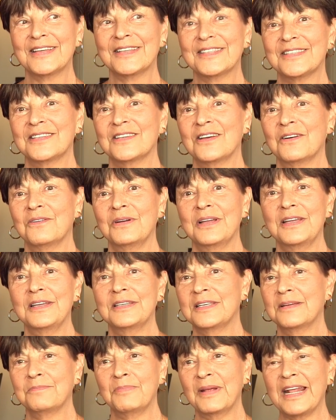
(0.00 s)
So he
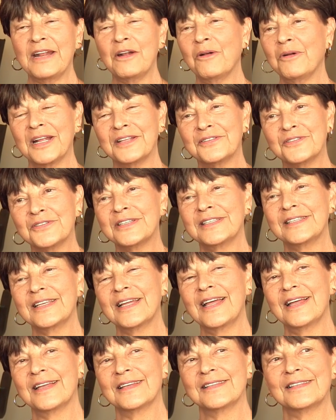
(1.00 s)
said, but I don't
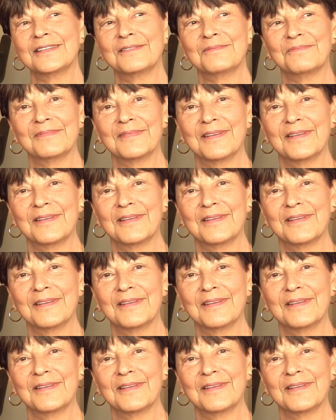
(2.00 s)
understand.